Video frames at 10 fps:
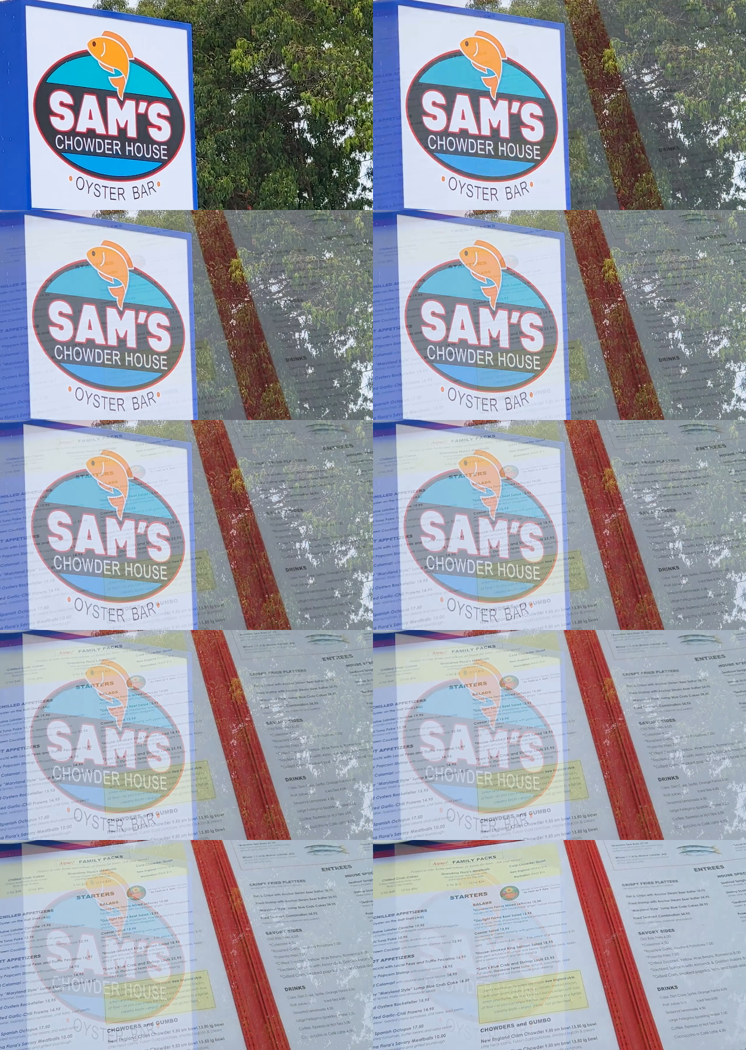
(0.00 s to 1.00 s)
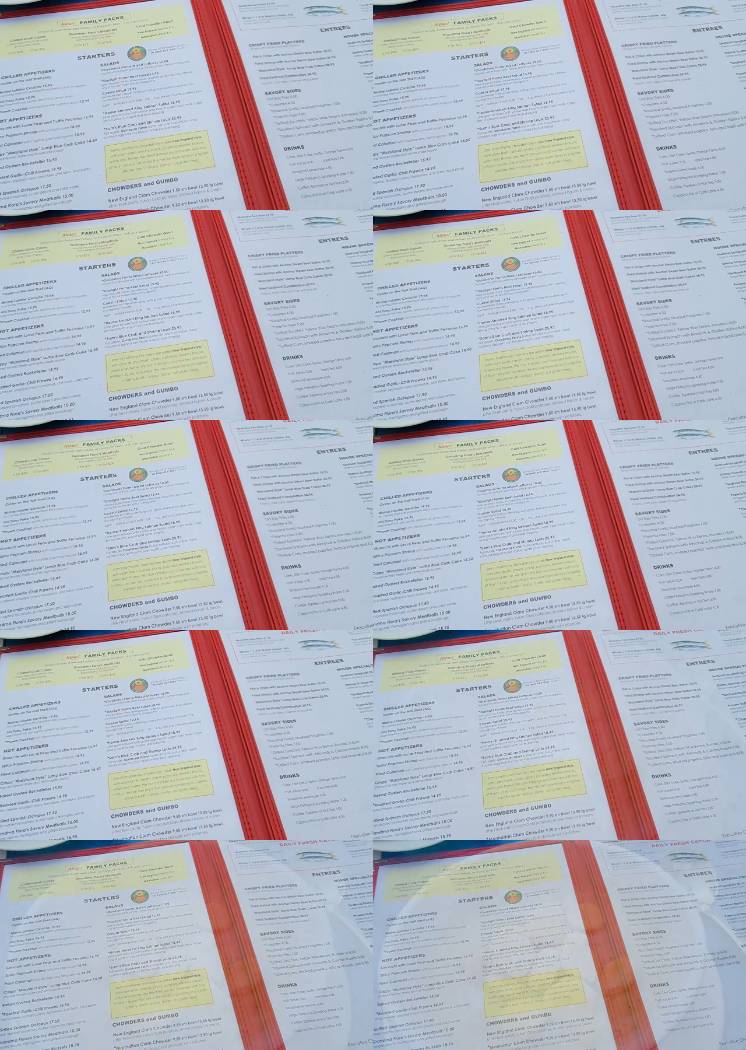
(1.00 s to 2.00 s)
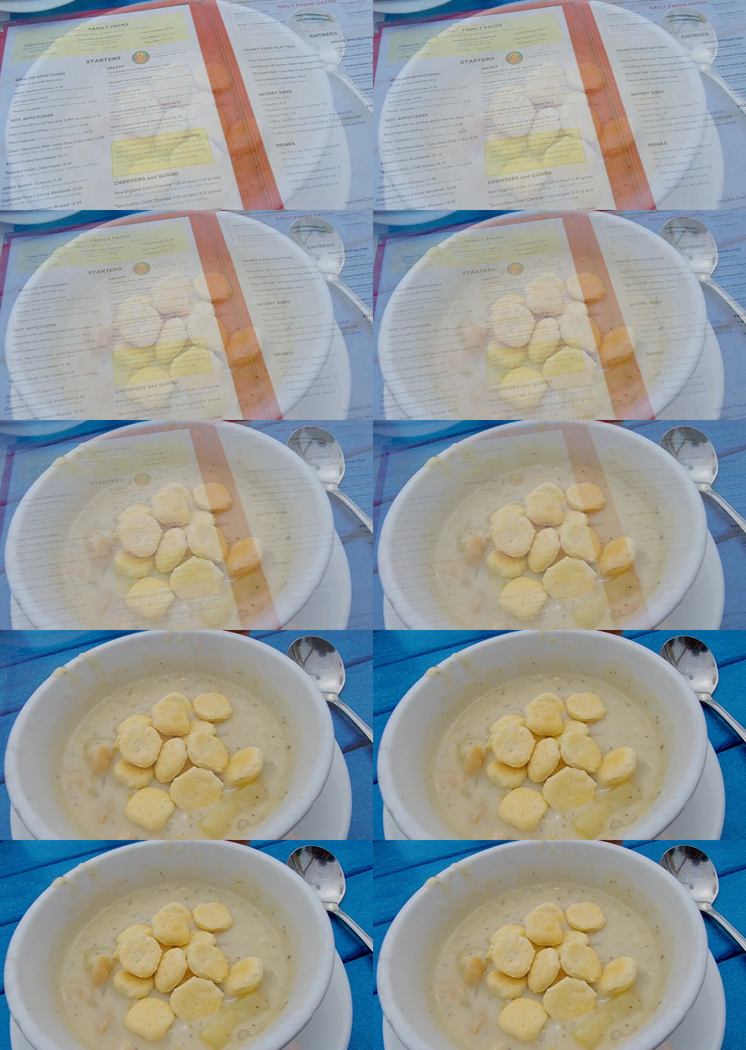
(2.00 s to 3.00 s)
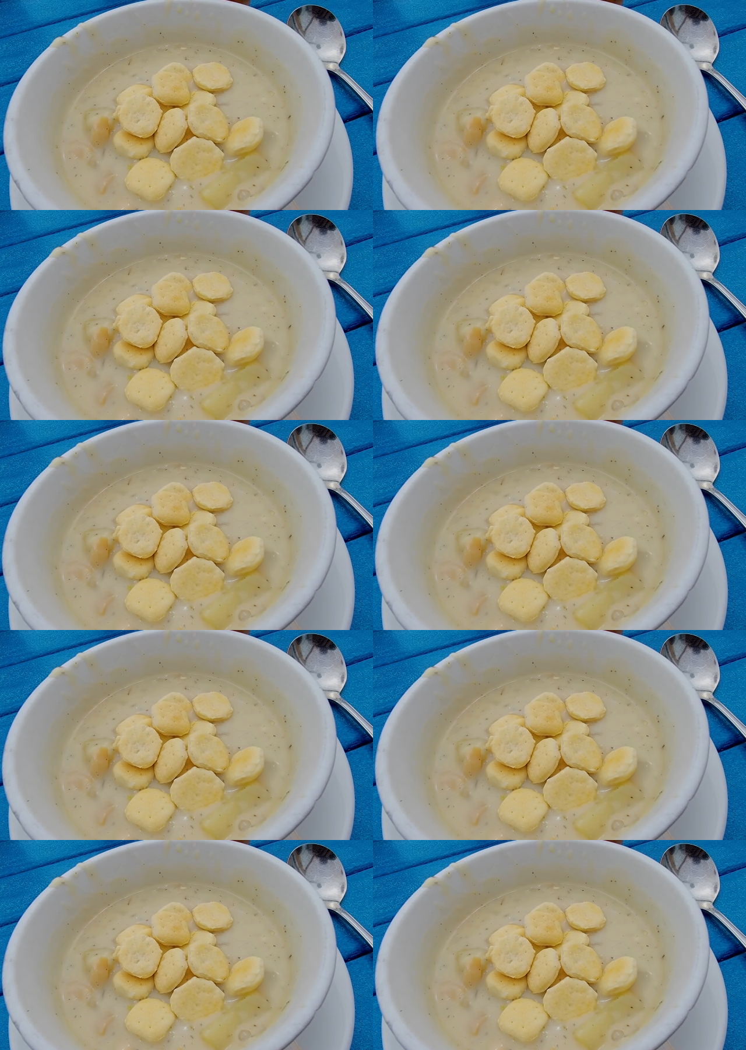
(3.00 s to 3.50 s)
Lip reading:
Nobody's mouth can be seen.